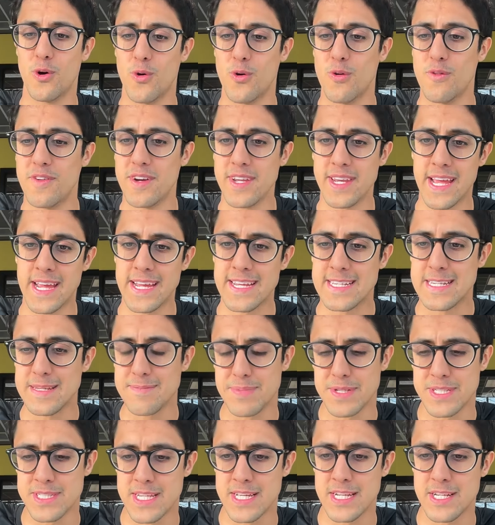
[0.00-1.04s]
over
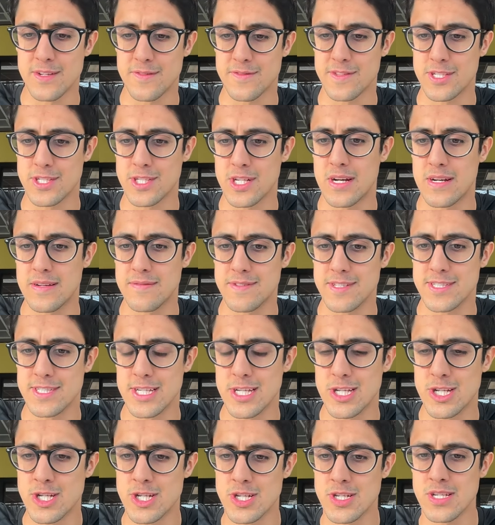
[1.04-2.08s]
90% of this
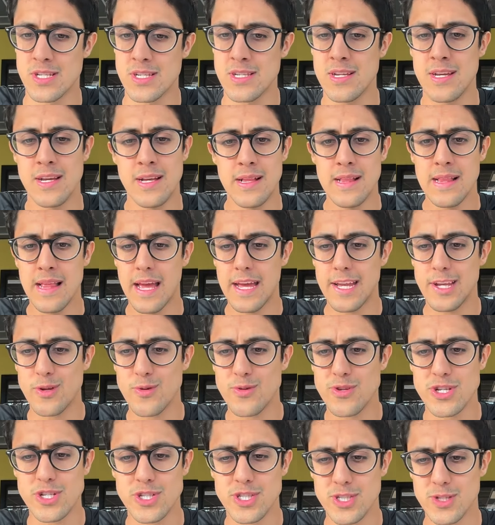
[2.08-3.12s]
conversation, and you
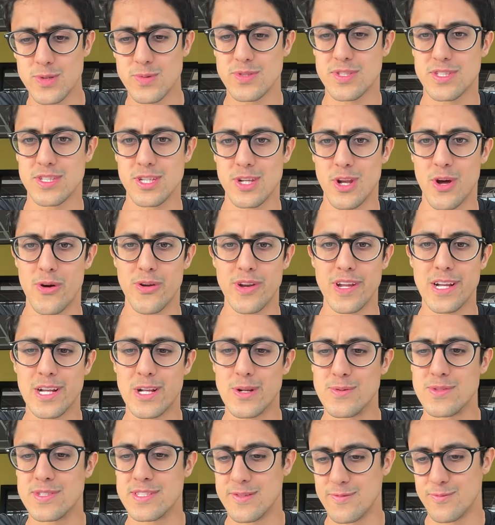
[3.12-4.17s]
just use the non
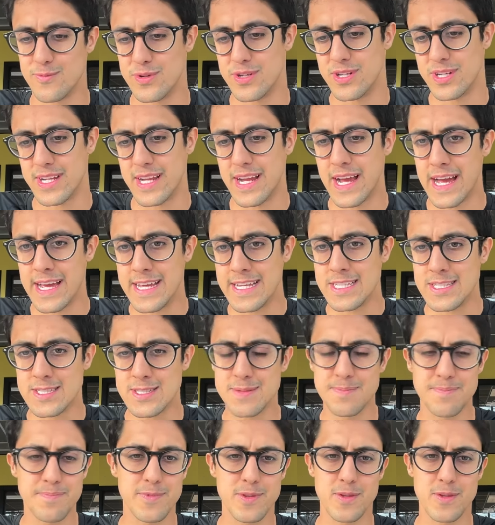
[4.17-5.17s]
inclusive word guys.